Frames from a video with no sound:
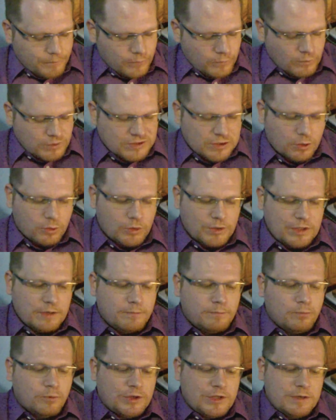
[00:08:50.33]
So when
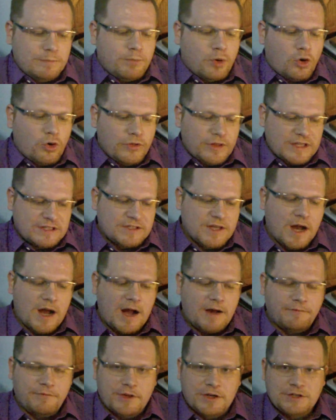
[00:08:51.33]
you pull this
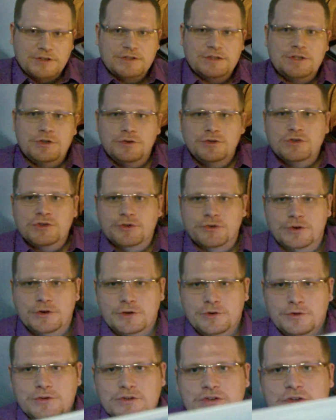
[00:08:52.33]
off, there's two
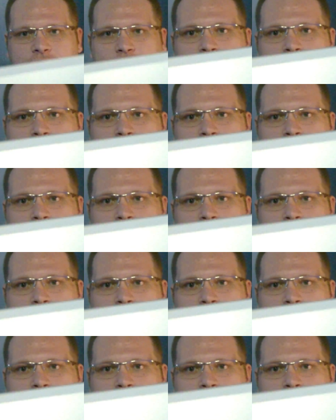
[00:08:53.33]
screws.